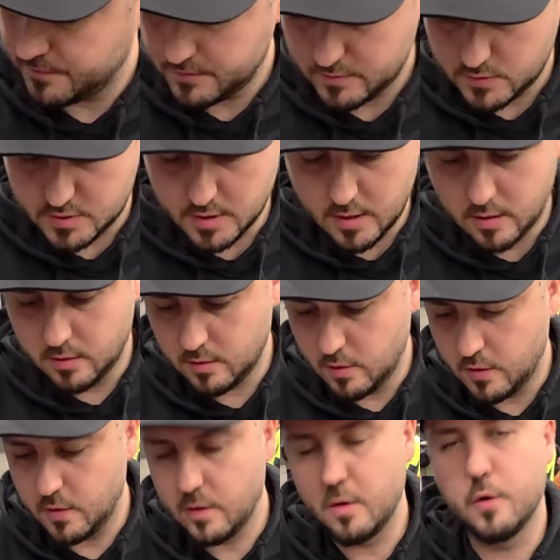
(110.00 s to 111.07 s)
So,
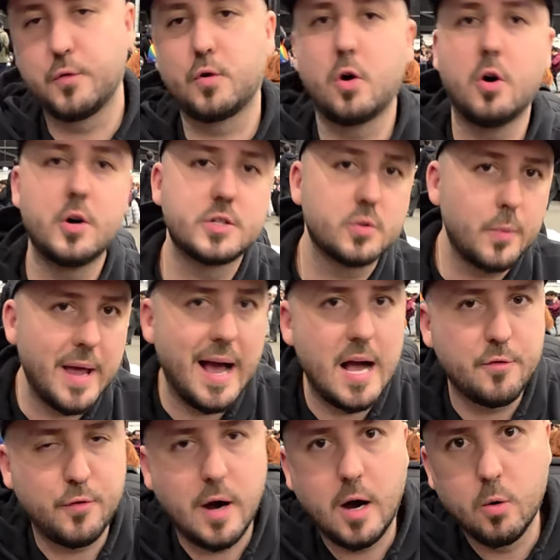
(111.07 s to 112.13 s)
of course, we
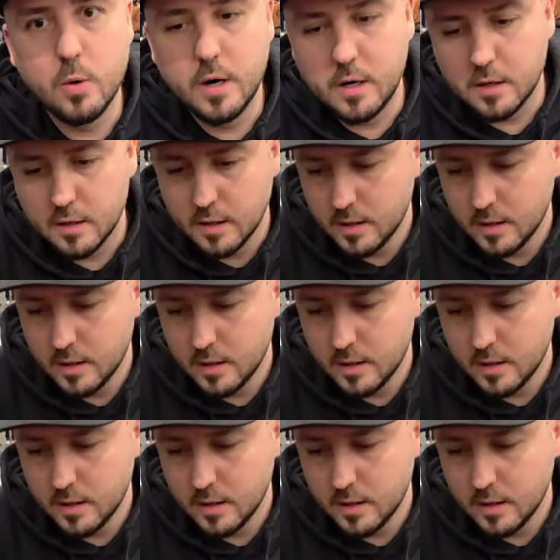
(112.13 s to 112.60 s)
have our